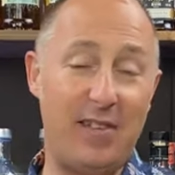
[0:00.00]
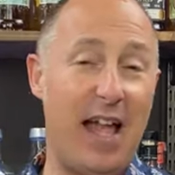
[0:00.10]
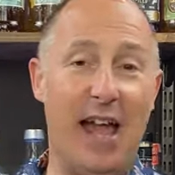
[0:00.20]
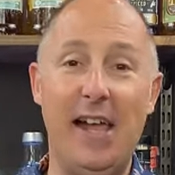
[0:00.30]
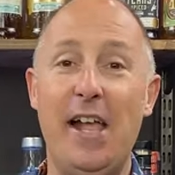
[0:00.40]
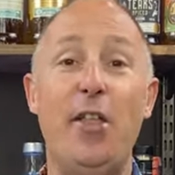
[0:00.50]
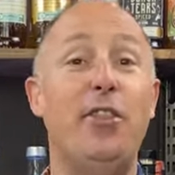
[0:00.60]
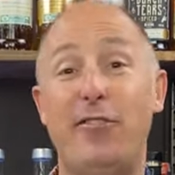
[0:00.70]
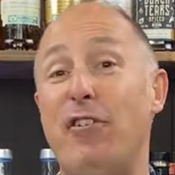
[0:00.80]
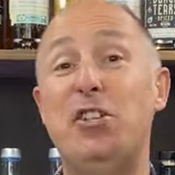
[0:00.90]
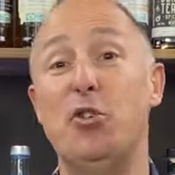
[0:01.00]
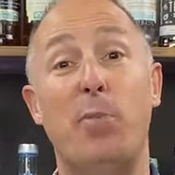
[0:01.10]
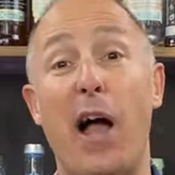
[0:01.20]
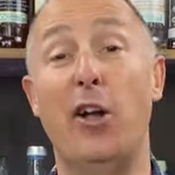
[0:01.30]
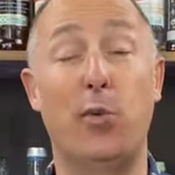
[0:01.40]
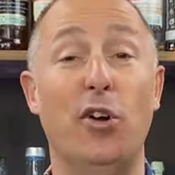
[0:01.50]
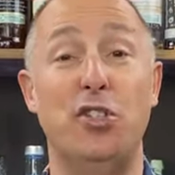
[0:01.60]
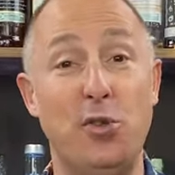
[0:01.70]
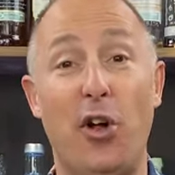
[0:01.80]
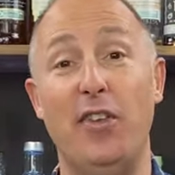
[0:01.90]
Uh, the original perk was
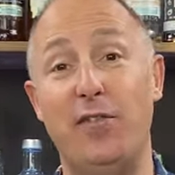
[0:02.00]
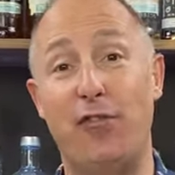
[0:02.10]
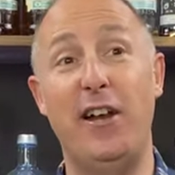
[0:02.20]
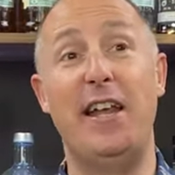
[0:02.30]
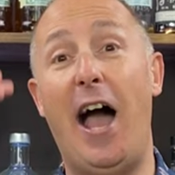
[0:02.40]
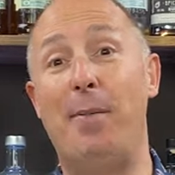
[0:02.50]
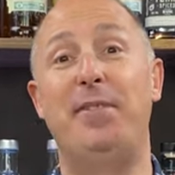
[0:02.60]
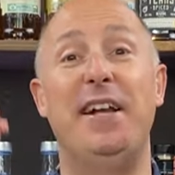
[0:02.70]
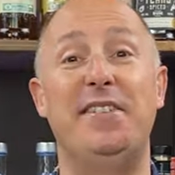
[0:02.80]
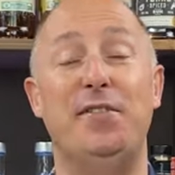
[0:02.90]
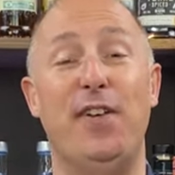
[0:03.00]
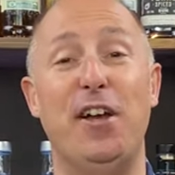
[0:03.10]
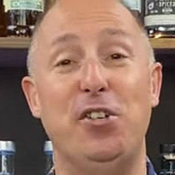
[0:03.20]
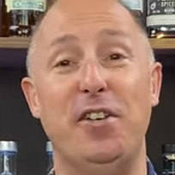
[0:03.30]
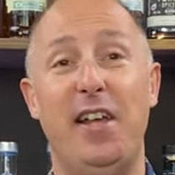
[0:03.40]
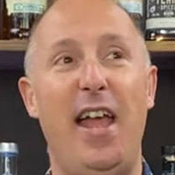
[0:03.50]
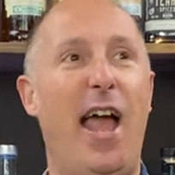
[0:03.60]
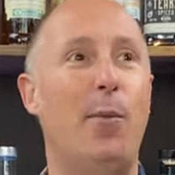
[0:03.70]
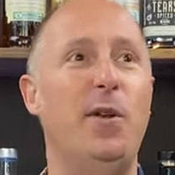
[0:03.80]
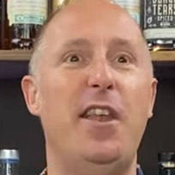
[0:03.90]
you got the free updated version,
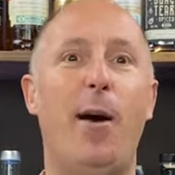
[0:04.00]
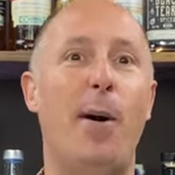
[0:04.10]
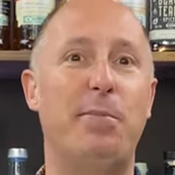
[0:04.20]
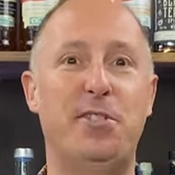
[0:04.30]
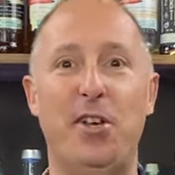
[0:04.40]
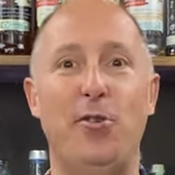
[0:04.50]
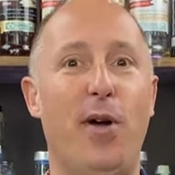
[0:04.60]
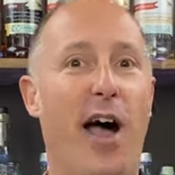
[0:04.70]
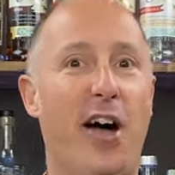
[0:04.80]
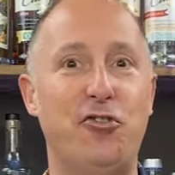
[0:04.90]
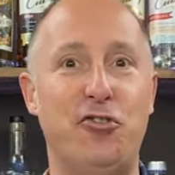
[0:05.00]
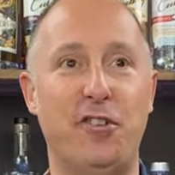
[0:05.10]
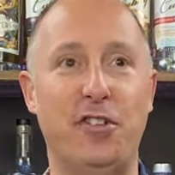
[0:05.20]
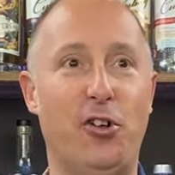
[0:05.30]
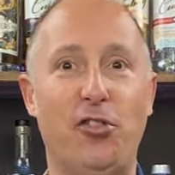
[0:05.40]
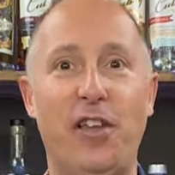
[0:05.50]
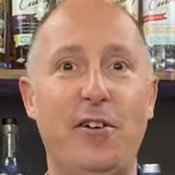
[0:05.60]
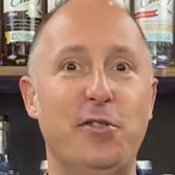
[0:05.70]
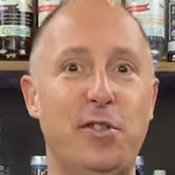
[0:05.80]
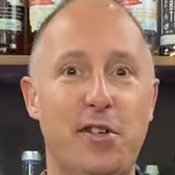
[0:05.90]
and we're now up to 100 and God
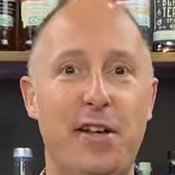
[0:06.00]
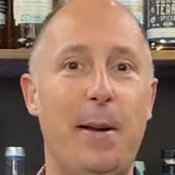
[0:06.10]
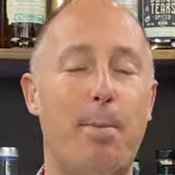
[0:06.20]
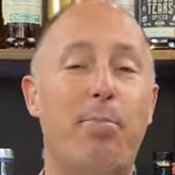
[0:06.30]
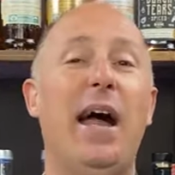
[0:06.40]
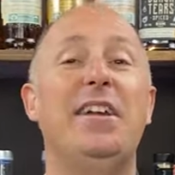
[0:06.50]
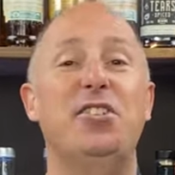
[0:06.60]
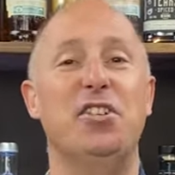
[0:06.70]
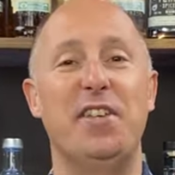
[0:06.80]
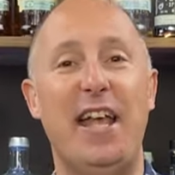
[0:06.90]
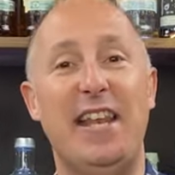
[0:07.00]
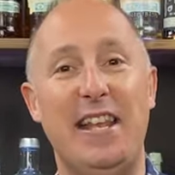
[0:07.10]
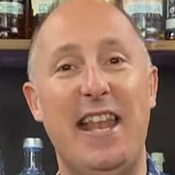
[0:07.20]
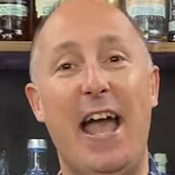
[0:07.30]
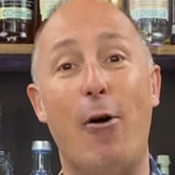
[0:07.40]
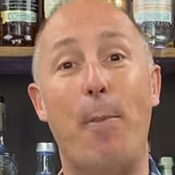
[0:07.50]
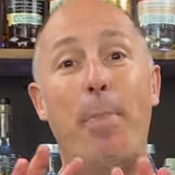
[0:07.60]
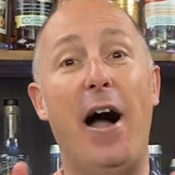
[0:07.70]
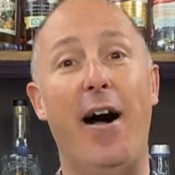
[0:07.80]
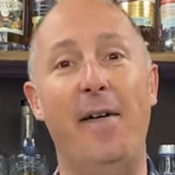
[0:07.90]
knows pages in it now.
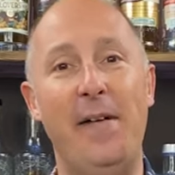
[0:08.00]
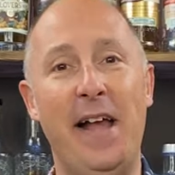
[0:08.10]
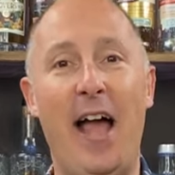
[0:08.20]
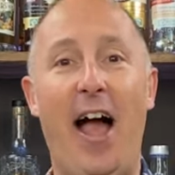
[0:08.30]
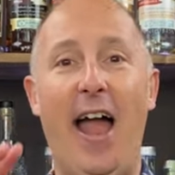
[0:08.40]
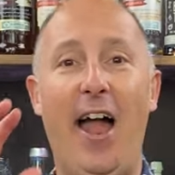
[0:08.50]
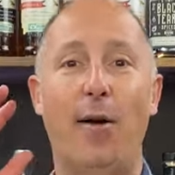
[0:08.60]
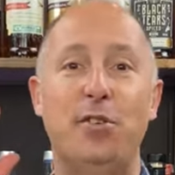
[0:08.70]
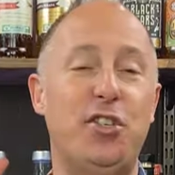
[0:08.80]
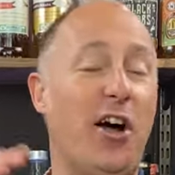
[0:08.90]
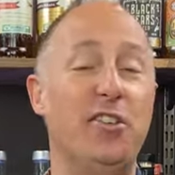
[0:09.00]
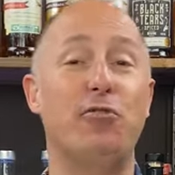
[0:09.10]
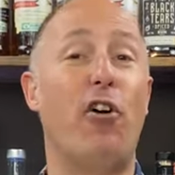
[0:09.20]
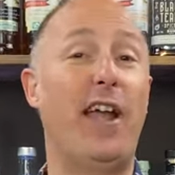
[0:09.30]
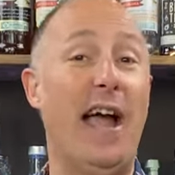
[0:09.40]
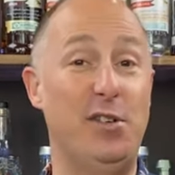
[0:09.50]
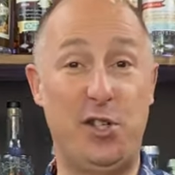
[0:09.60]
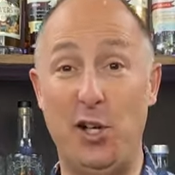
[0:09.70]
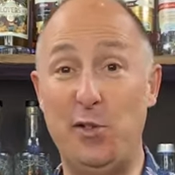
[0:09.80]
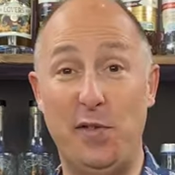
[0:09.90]
But uh, I'm starting to rock out
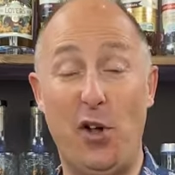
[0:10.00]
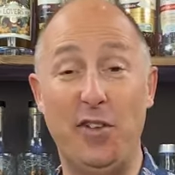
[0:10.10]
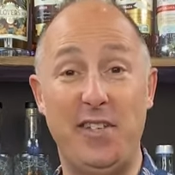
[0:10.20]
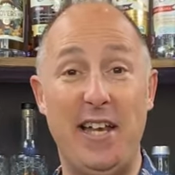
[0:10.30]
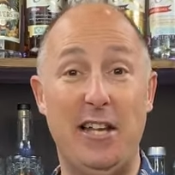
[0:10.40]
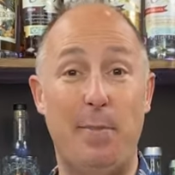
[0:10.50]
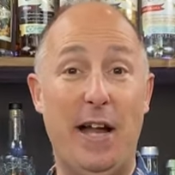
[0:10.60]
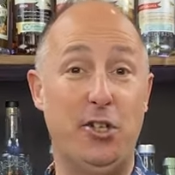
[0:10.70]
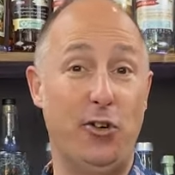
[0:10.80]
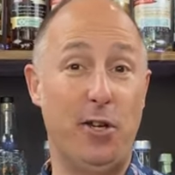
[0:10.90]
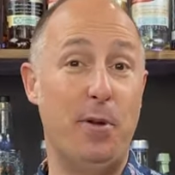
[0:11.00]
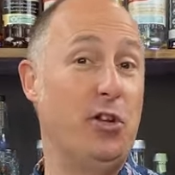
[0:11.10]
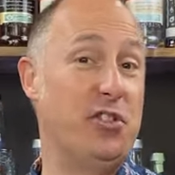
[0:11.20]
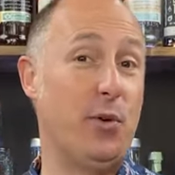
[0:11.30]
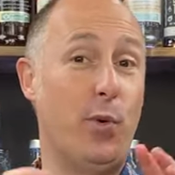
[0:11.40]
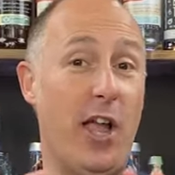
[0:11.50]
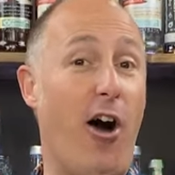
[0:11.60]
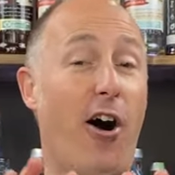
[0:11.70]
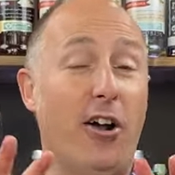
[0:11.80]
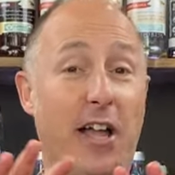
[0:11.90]
exclusive content in the Patreon community. We
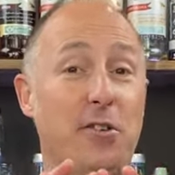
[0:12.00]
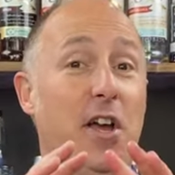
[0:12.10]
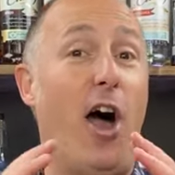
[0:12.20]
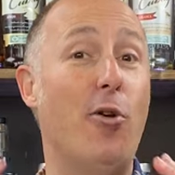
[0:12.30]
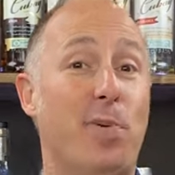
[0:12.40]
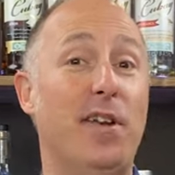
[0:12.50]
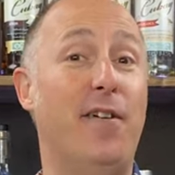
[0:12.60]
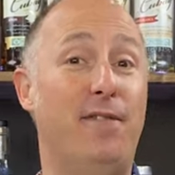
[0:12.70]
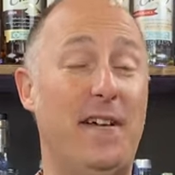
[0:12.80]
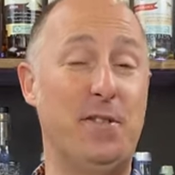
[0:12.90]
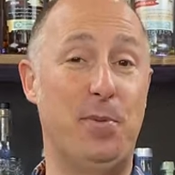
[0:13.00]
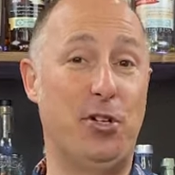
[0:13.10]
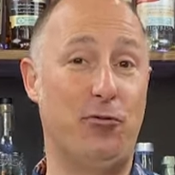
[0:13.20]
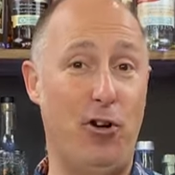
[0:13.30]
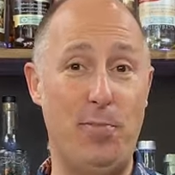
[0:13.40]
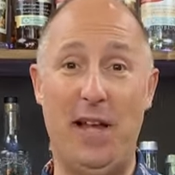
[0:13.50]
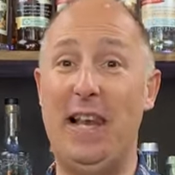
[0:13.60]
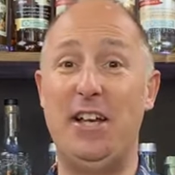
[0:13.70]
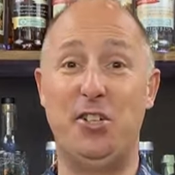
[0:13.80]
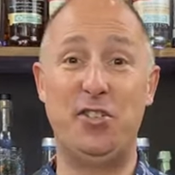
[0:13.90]
are going to open a Facebook group, a
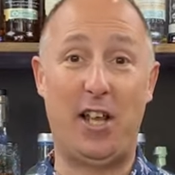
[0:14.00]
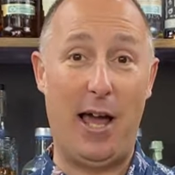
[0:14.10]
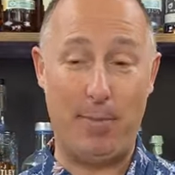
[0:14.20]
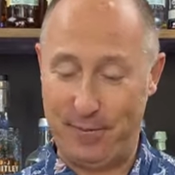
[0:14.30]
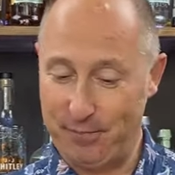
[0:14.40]
Legends Club.